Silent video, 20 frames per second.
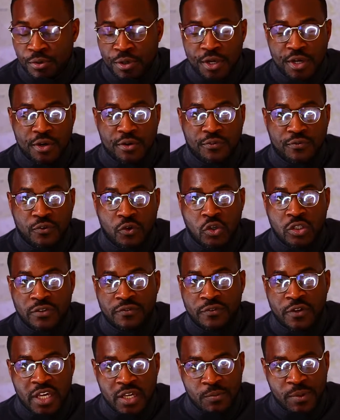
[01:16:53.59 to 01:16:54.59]
for the
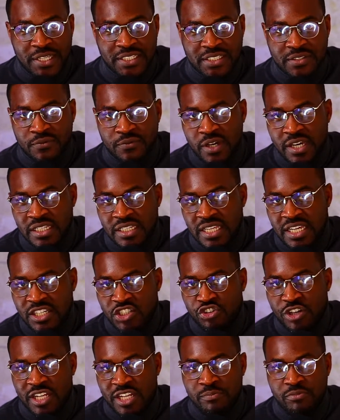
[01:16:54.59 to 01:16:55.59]
30 Ways in 30 Days
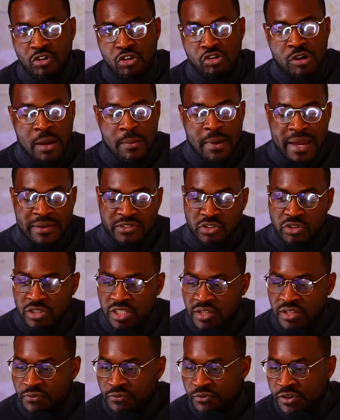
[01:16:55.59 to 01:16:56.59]
training program, absolutely
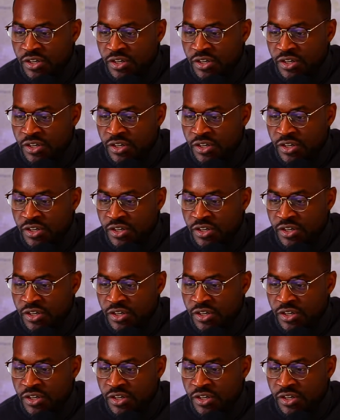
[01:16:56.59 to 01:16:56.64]
free.